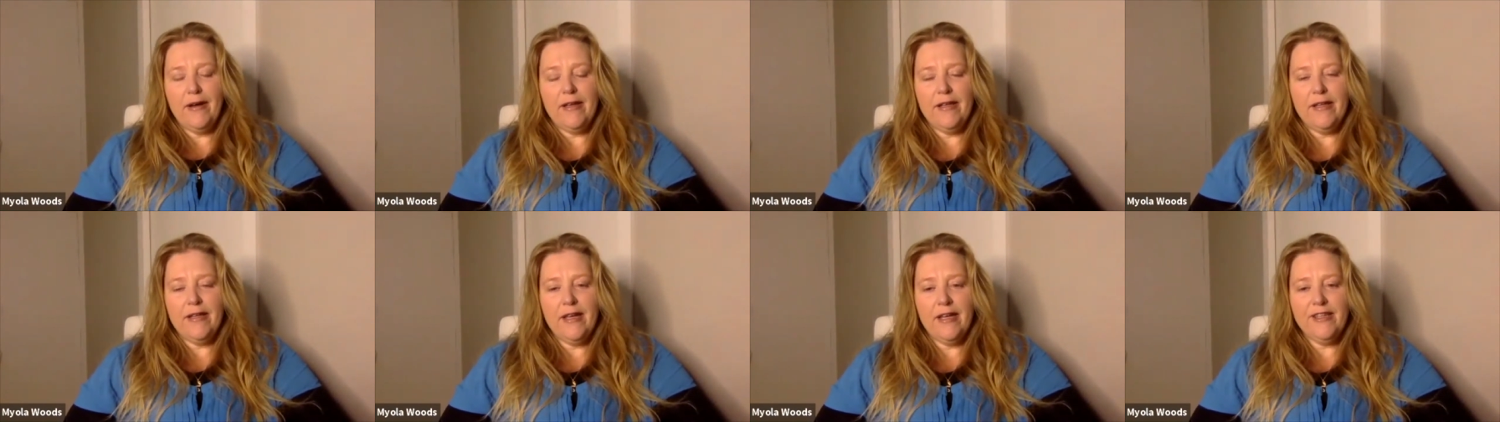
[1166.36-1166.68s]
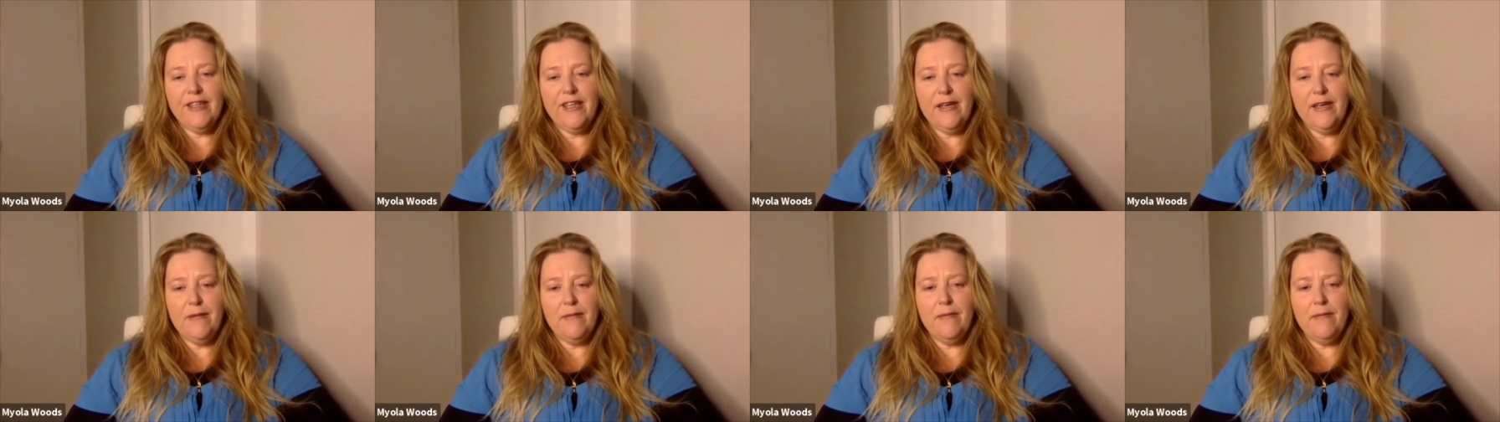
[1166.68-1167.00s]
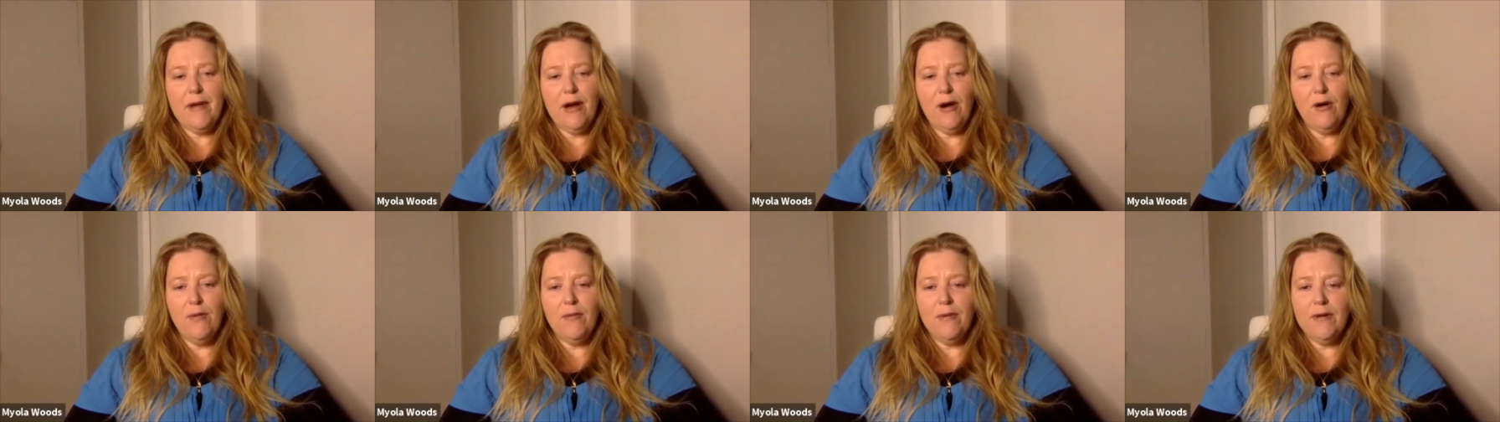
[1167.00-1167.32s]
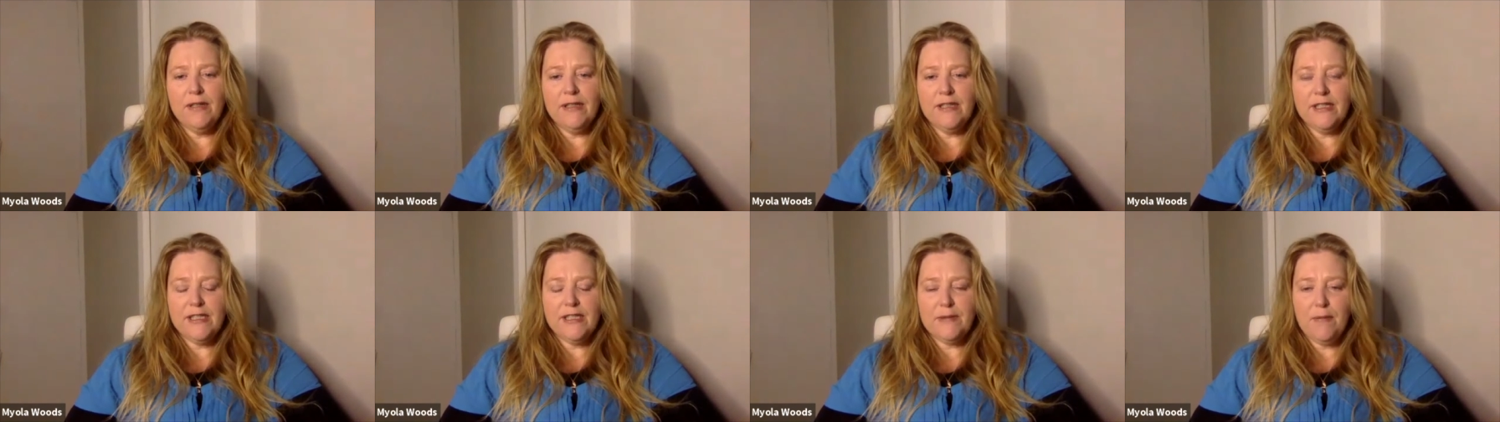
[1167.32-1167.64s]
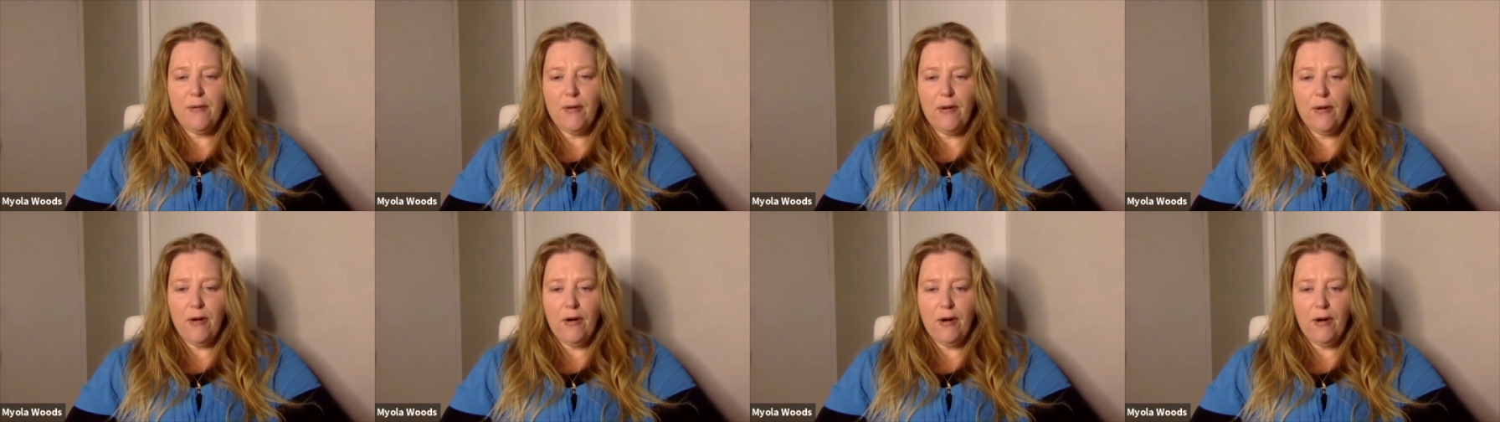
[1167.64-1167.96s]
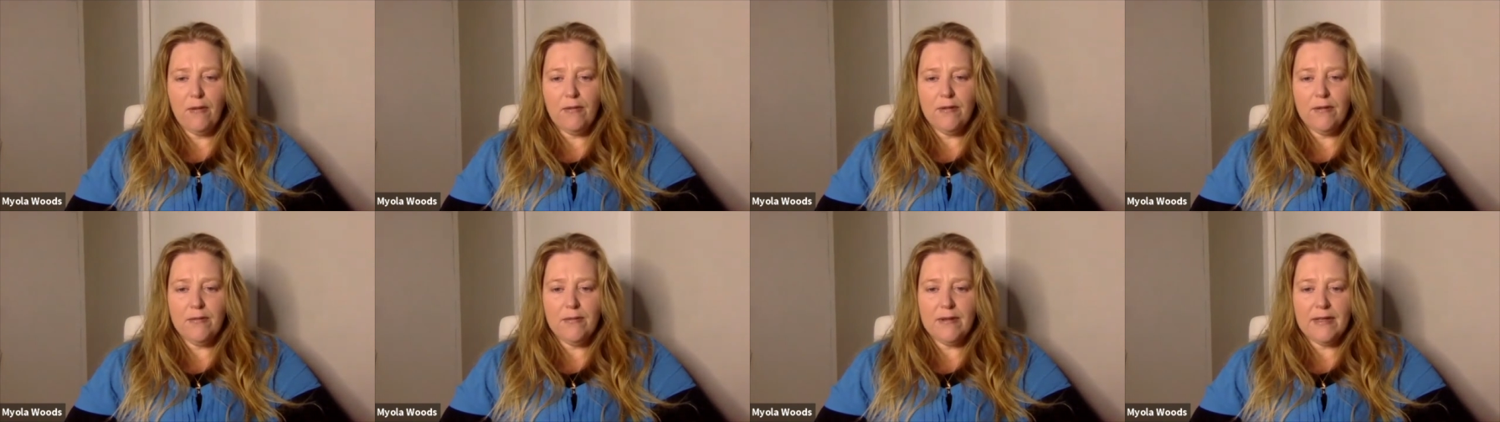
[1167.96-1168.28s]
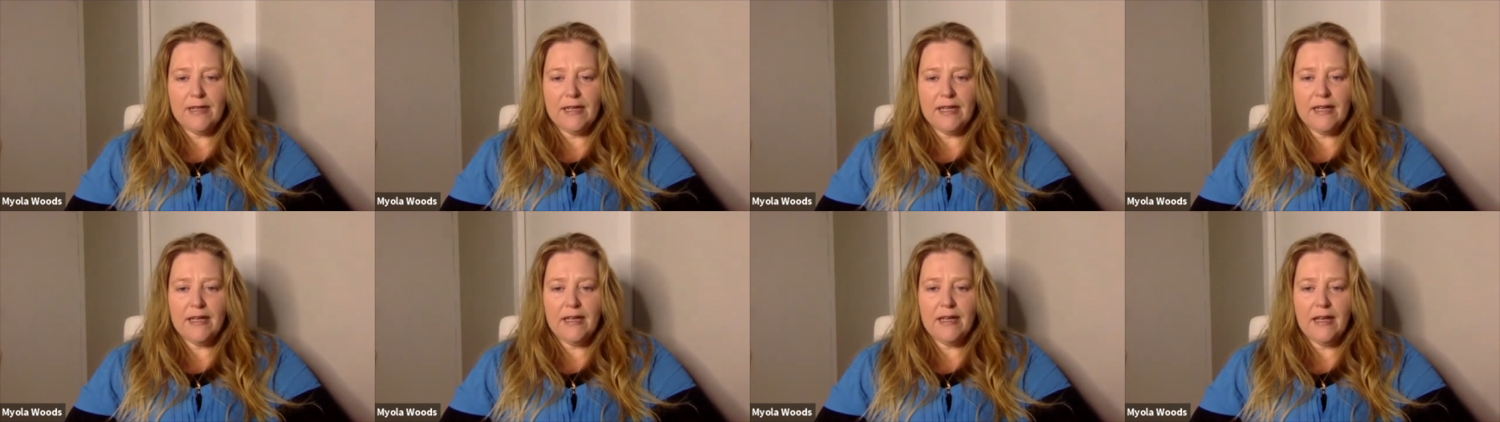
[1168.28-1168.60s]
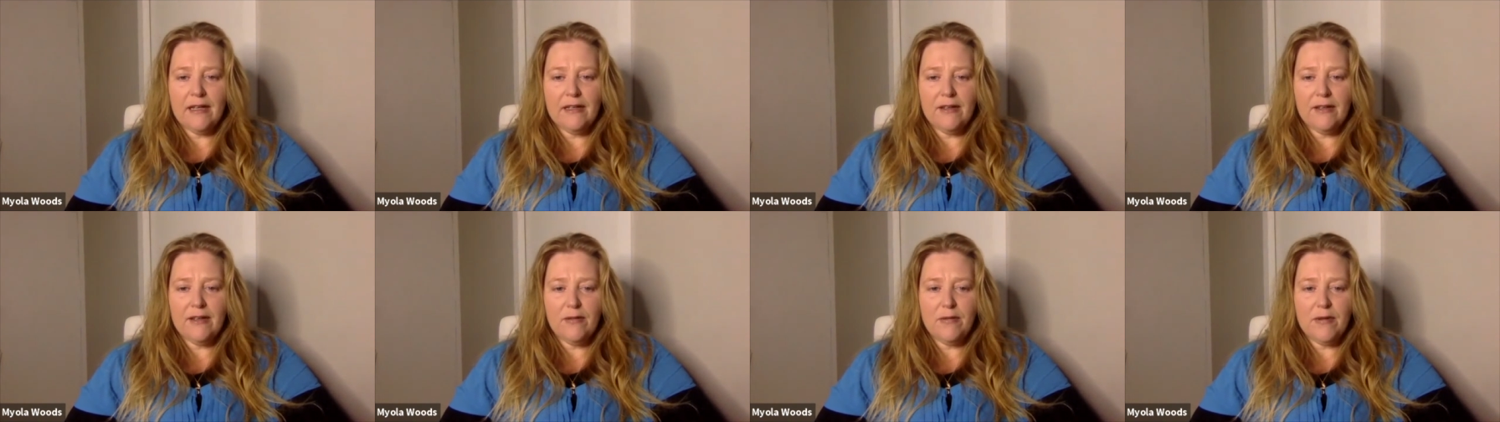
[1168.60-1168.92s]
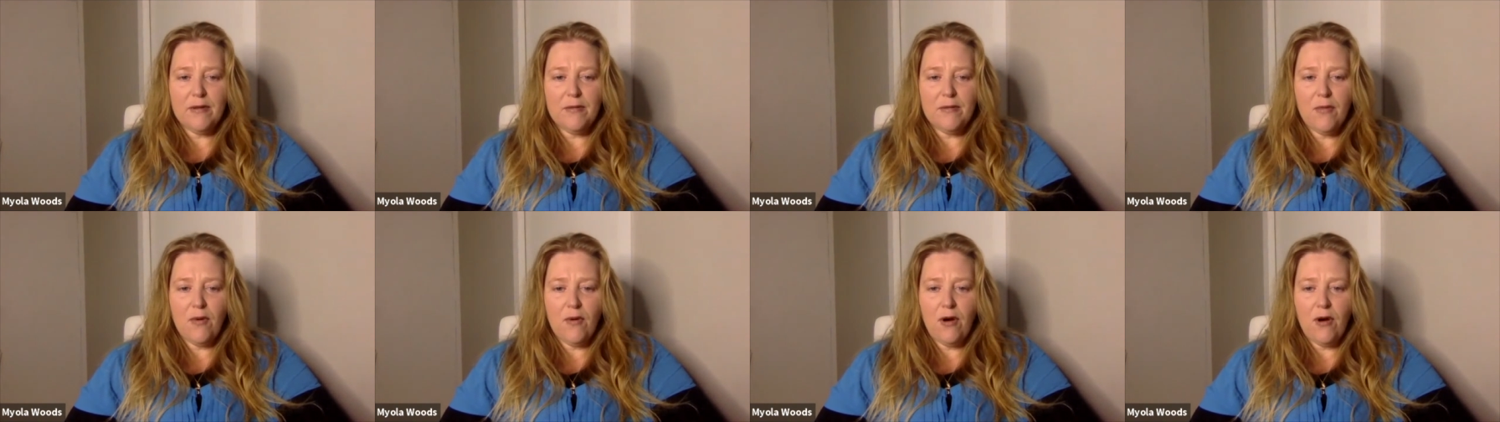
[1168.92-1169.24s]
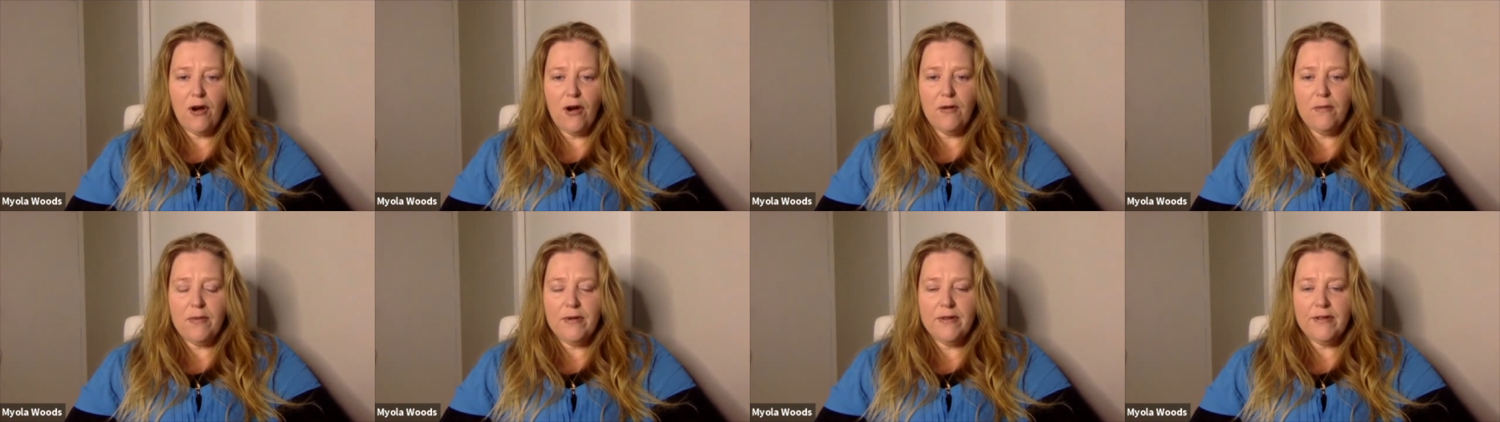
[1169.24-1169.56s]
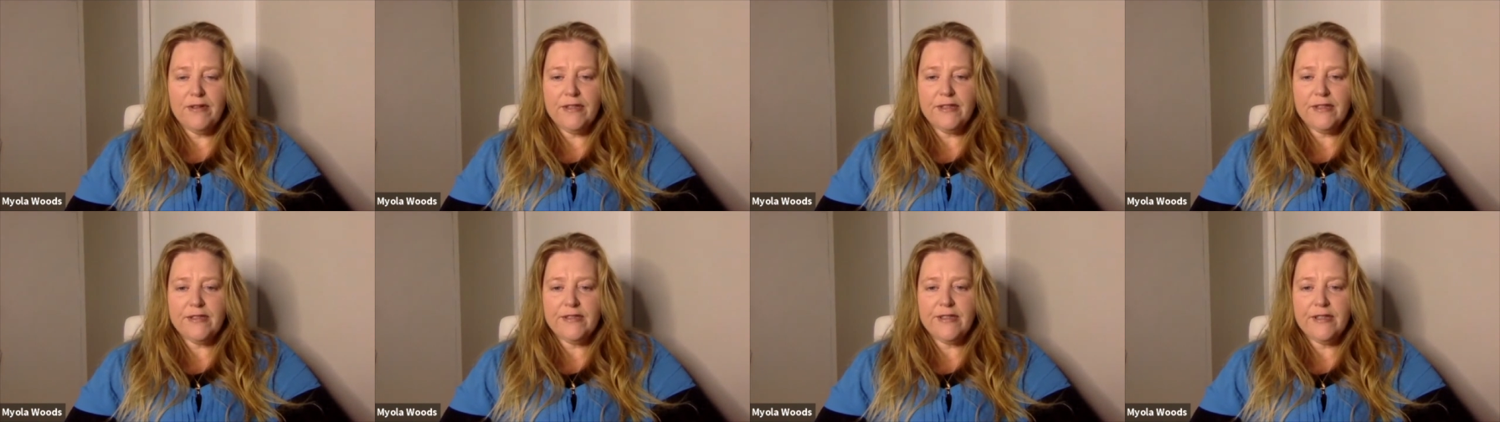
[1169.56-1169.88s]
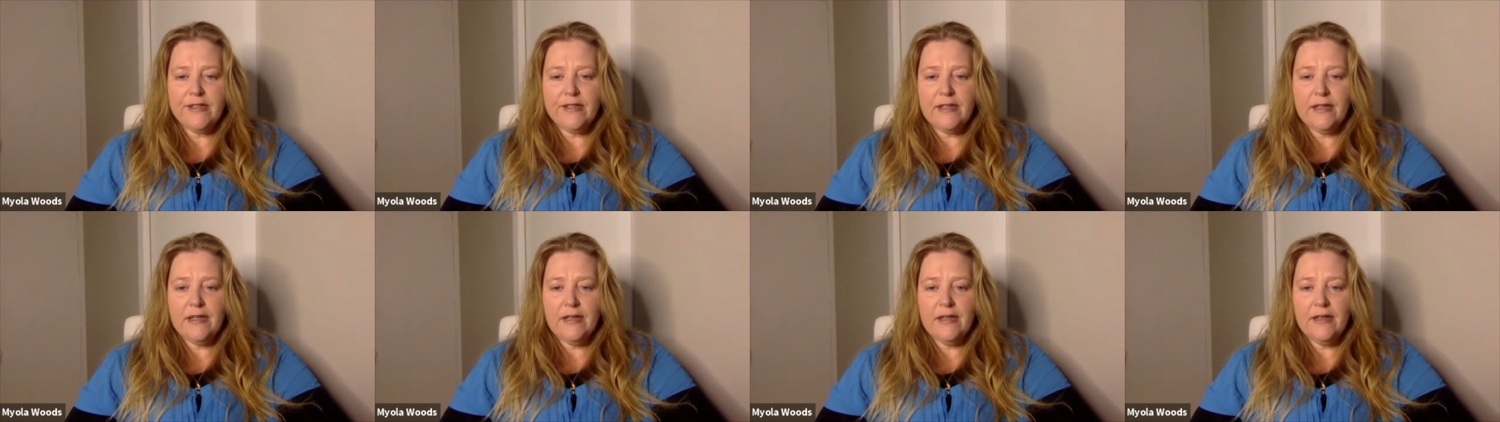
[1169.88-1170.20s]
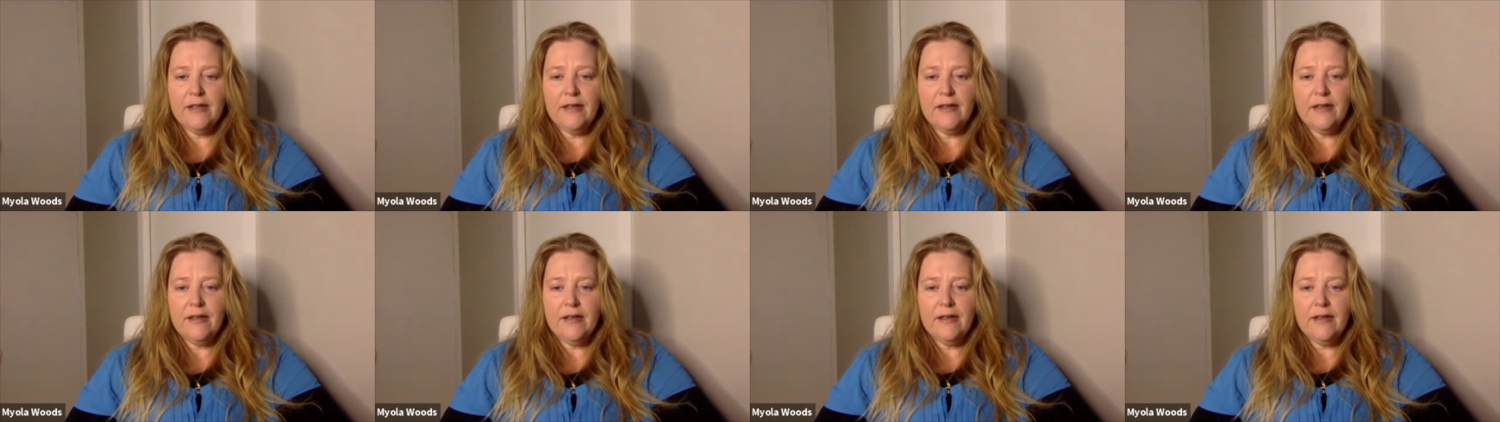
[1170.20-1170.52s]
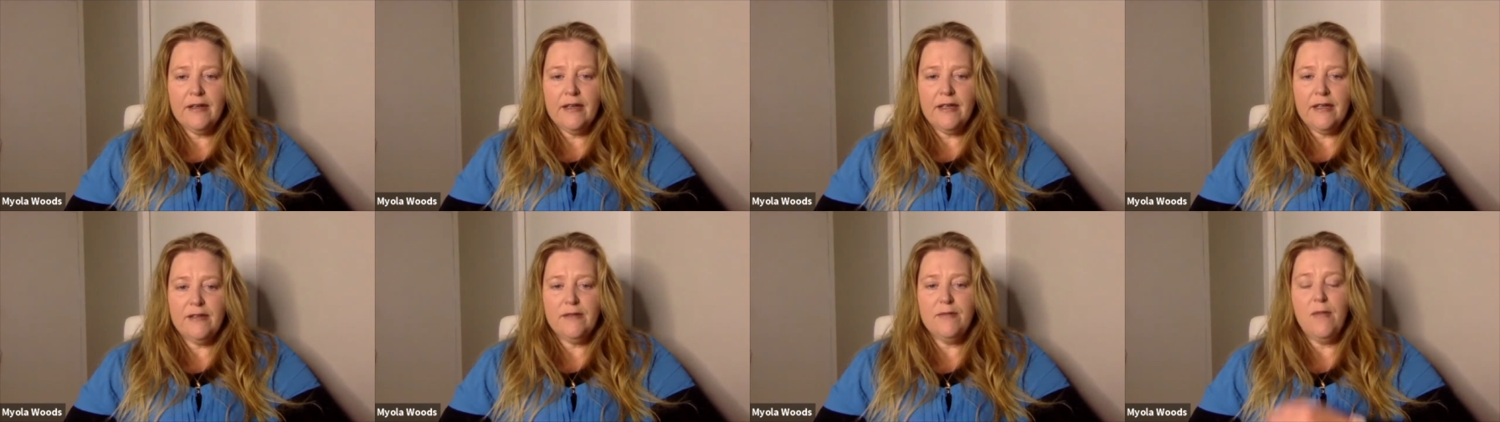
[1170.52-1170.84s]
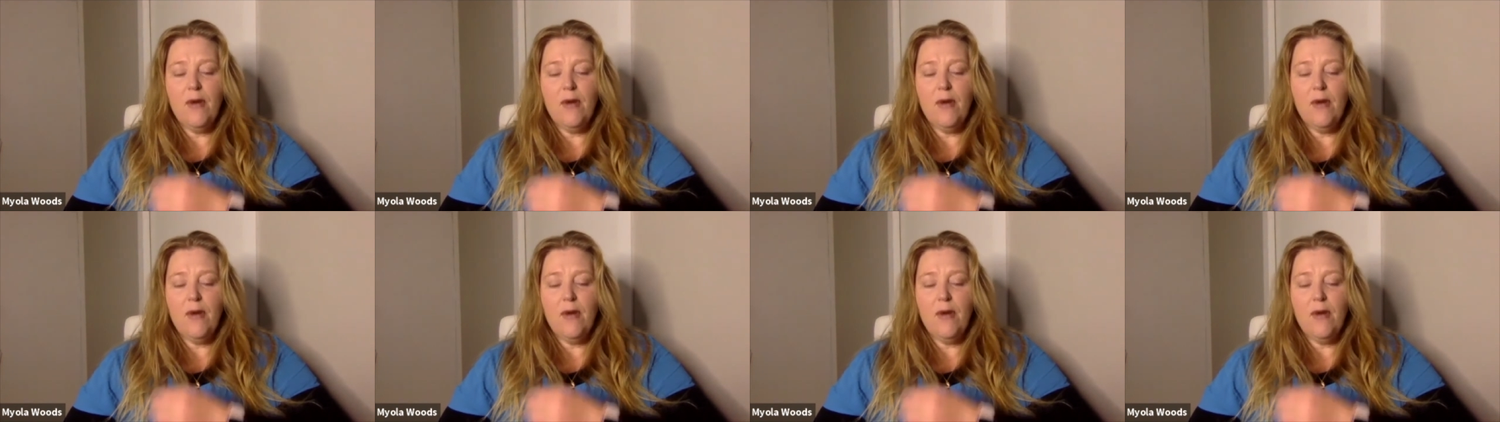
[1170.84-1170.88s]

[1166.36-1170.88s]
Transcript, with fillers: i think melbourne is probably a little bit more open than sydney Mm-hmm.